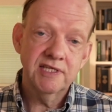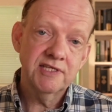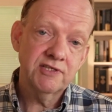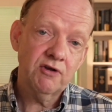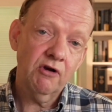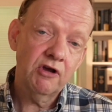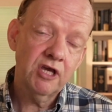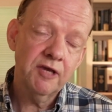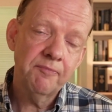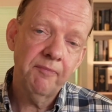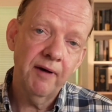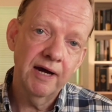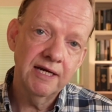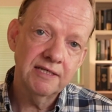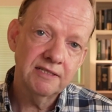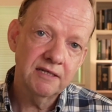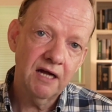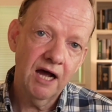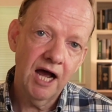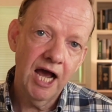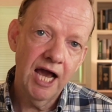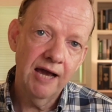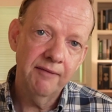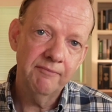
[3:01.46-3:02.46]
occupy
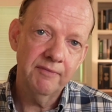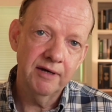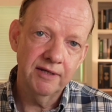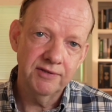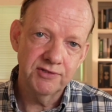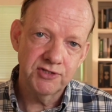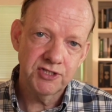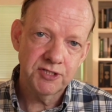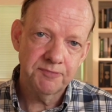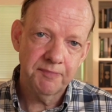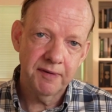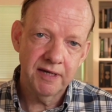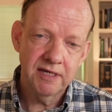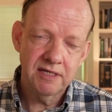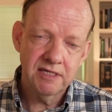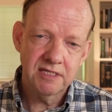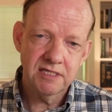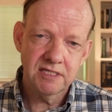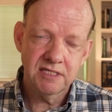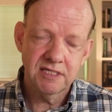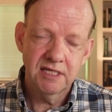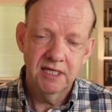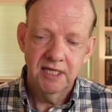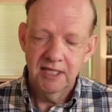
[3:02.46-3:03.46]
time and
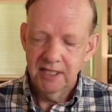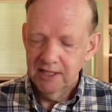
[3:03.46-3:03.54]
space.